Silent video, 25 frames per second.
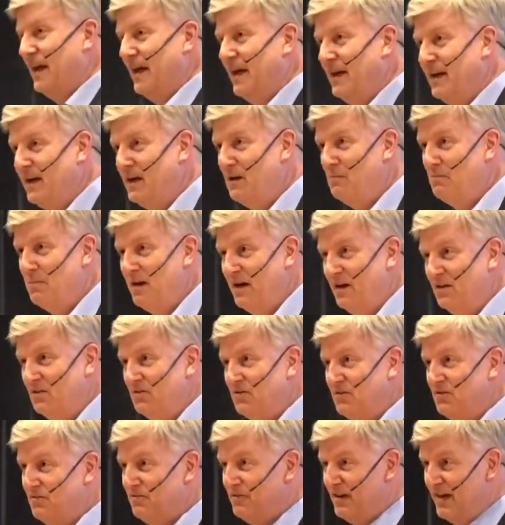caring
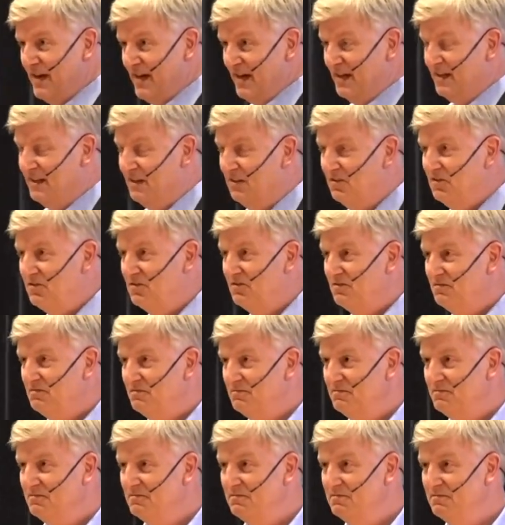about fairness,
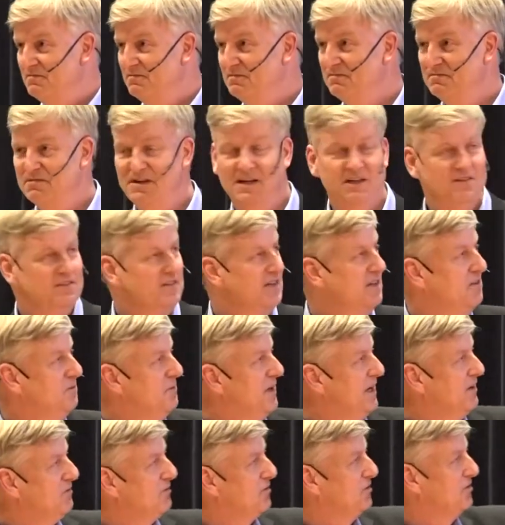right?
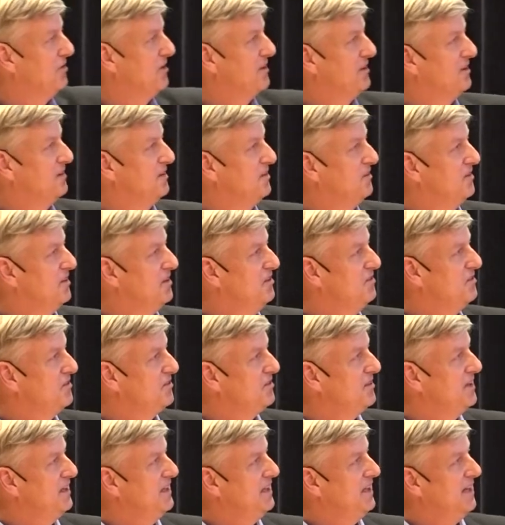And we have a certain
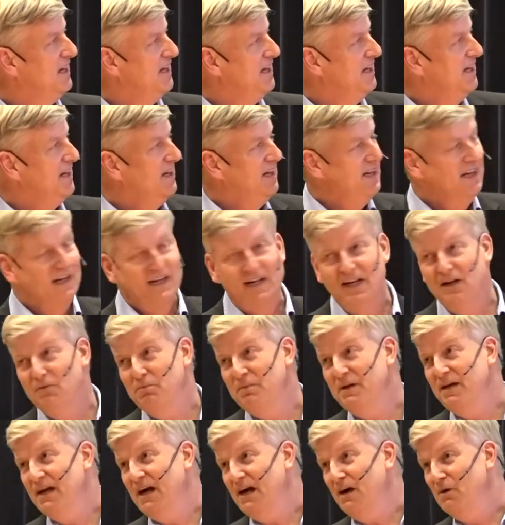decision tree.
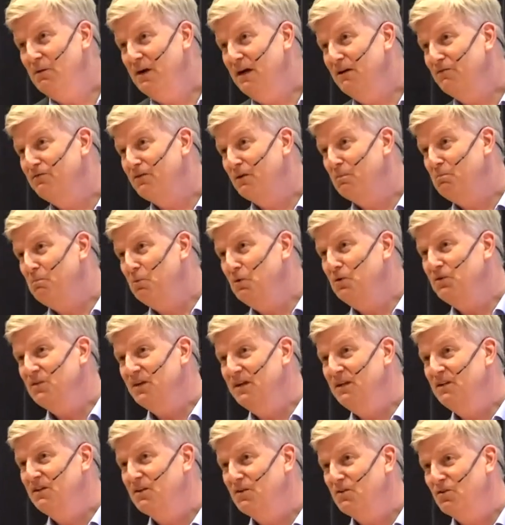If we, however, put
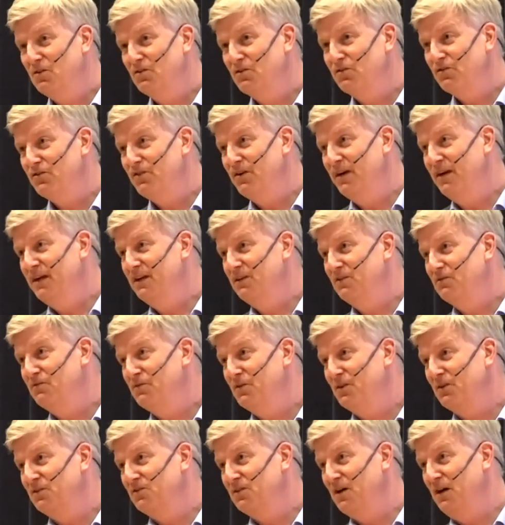in the constraint,
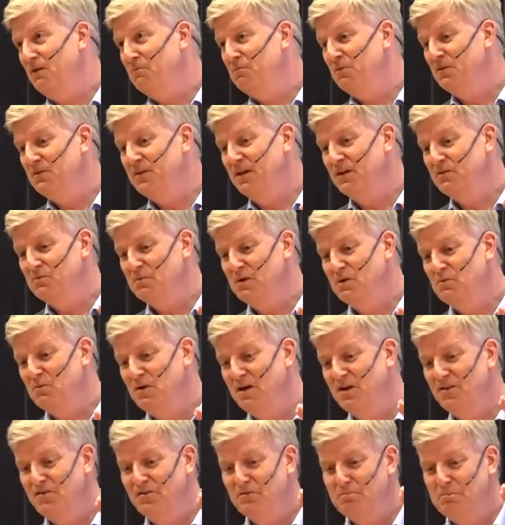for example, that we
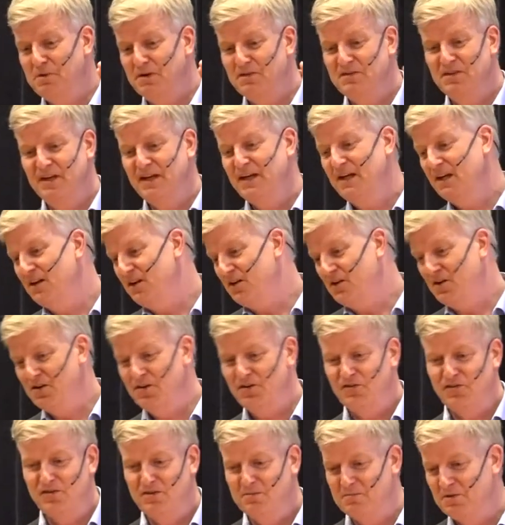want particular
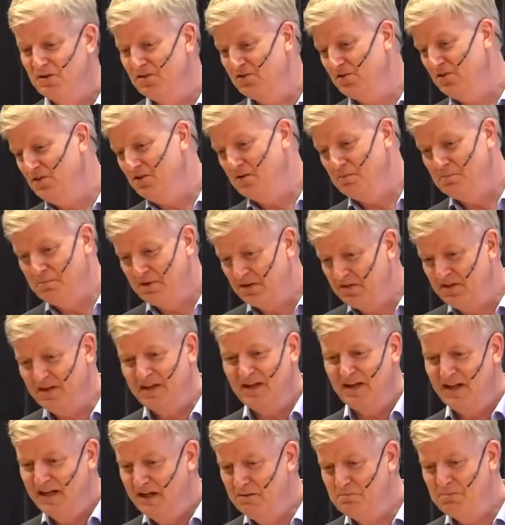customers or
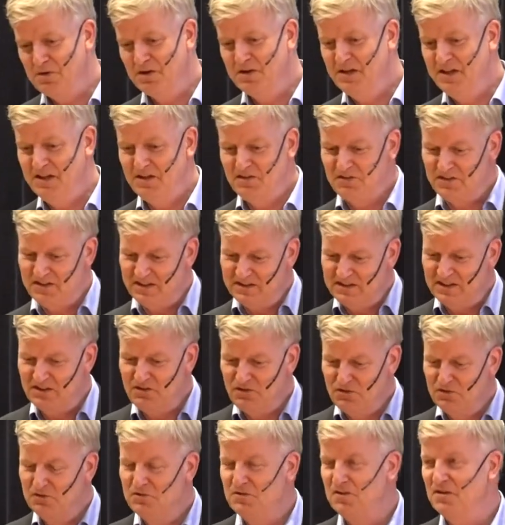particular employees, that
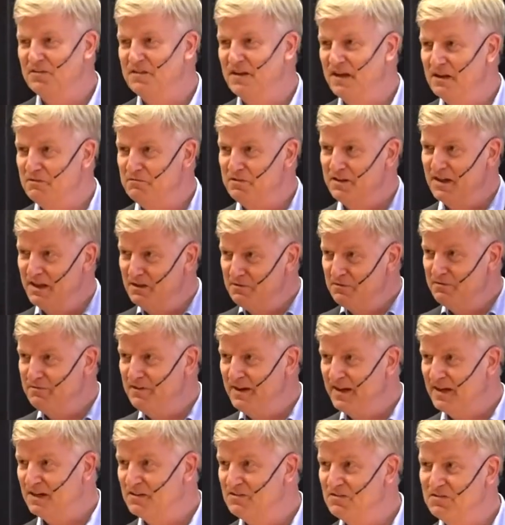that should not have an
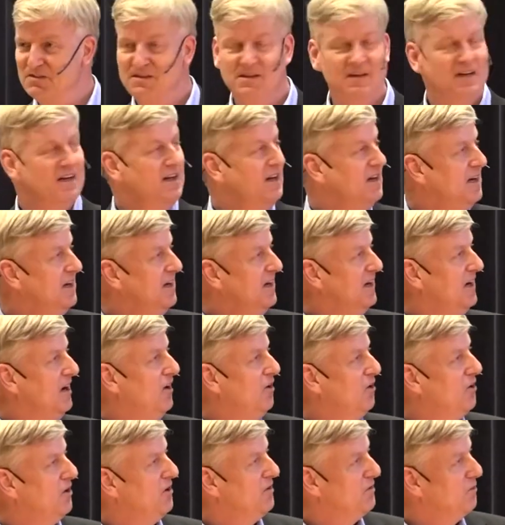effect
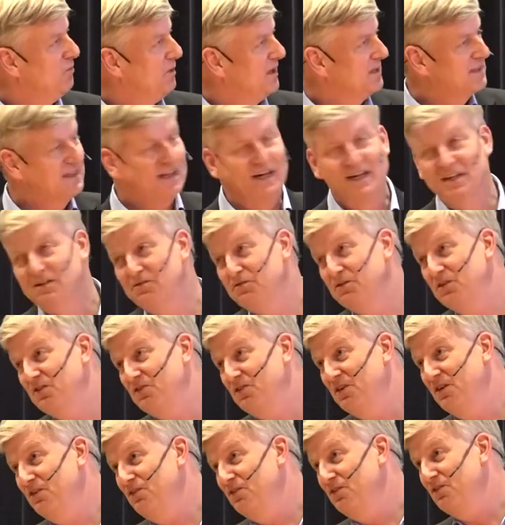on what kind of
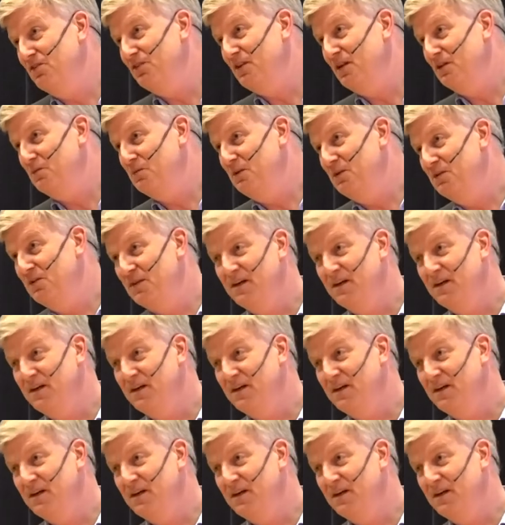decisions that we